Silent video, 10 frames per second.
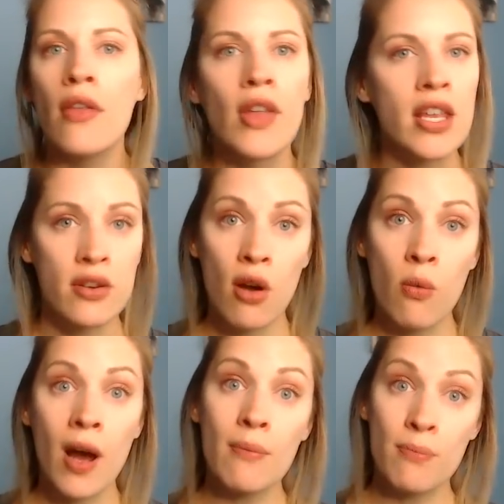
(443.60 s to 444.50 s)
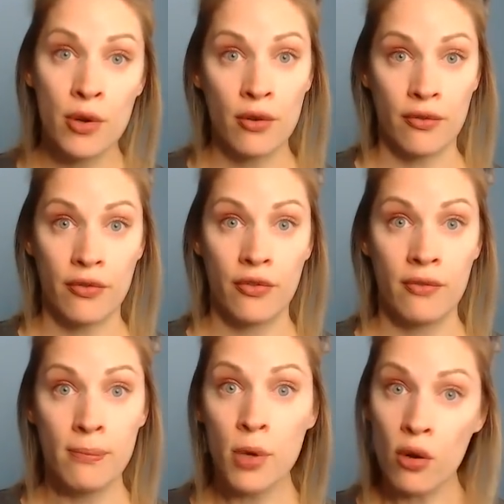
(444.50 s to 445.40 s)
then you know what? Move.
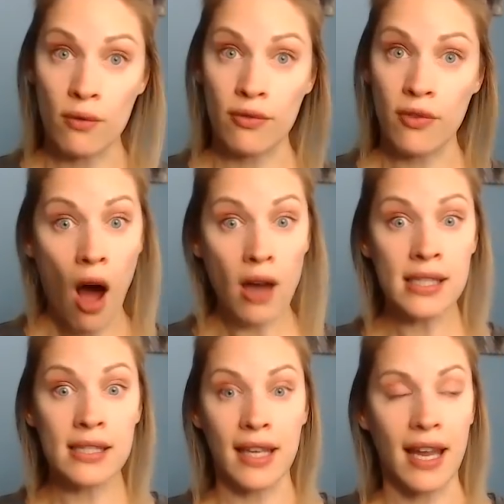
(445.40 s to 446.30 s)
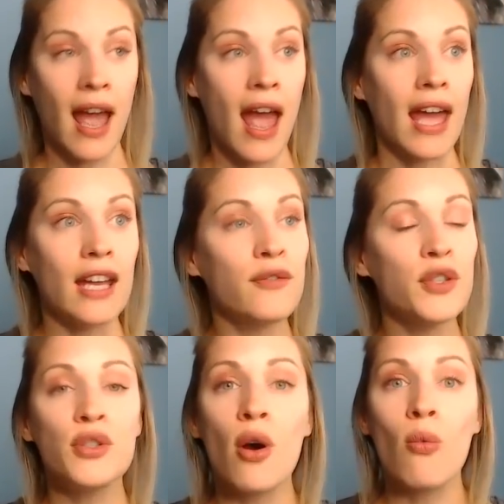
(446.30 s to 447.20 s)
Move. Honestly, if
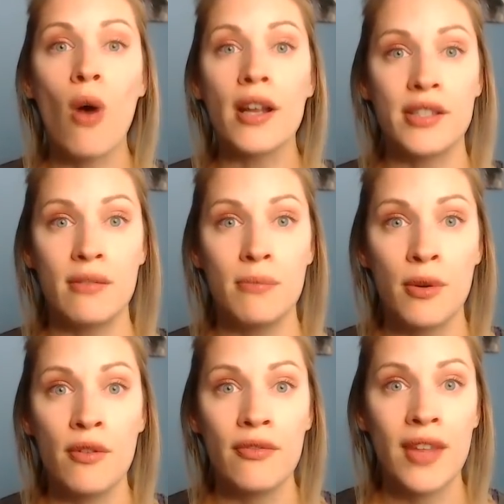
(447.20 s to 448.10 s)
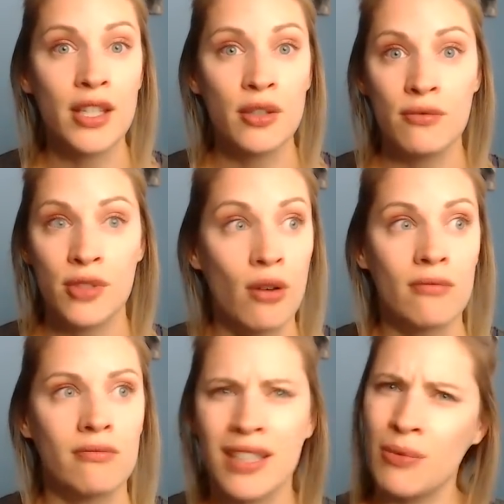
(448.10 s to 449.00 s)
you don't want to move, then you don't
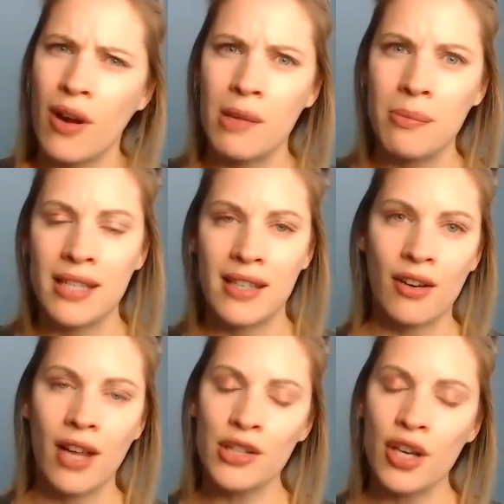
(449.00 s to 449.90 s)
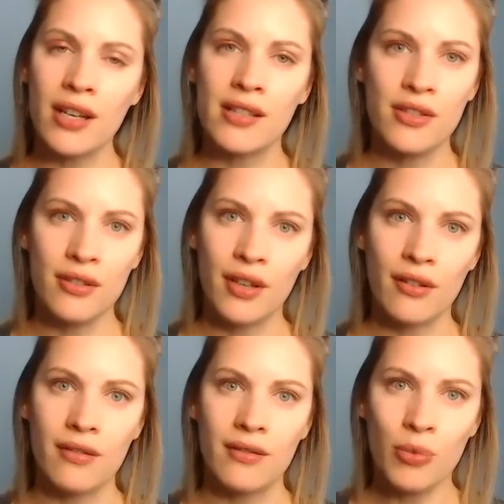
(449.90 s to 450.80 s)
really want to be a dental hygienist, do
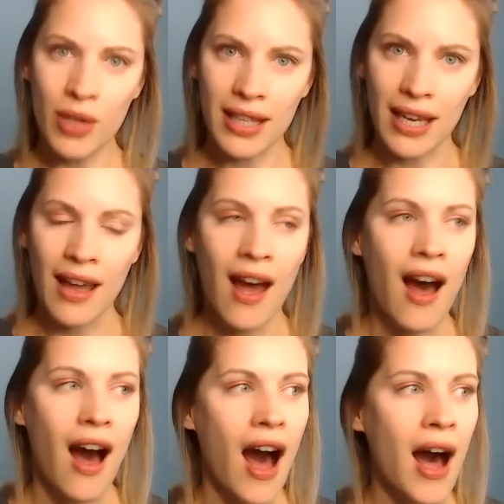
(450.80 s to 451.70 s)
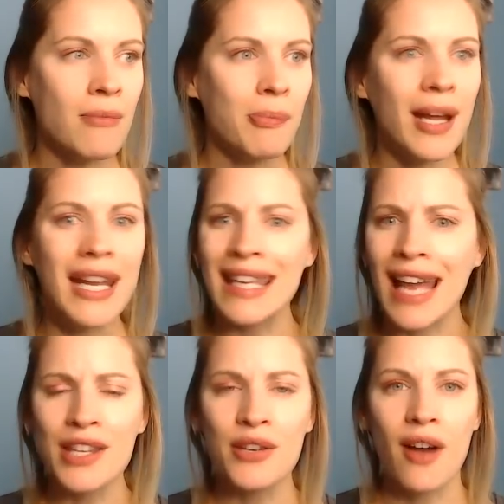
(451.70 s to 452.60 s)
you? Really. Um, but
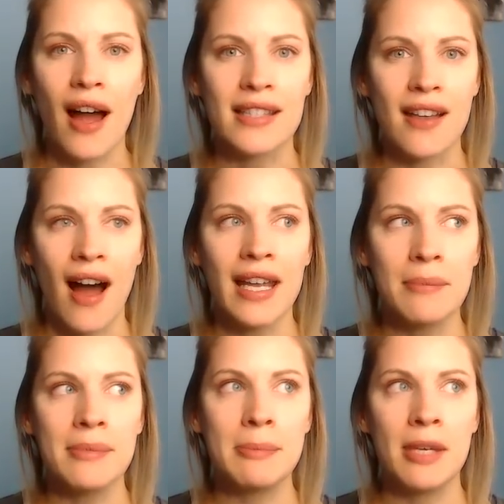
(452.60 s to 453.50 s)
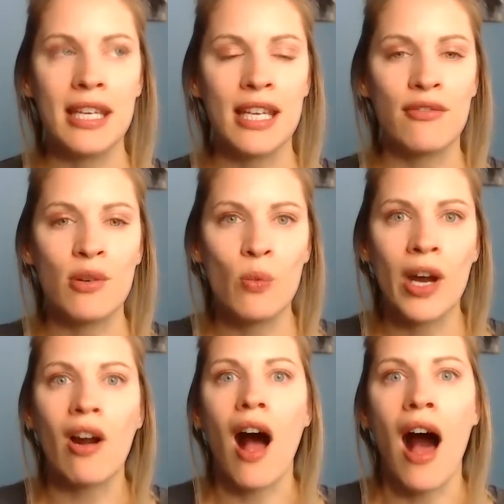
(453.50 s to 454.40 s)
again, you guys, I am speaking from
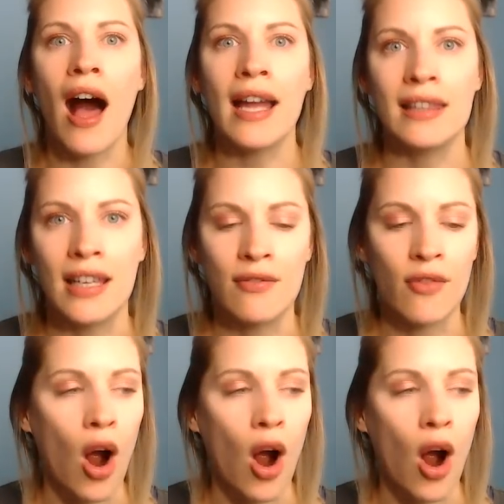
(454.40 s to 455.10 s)
where I live.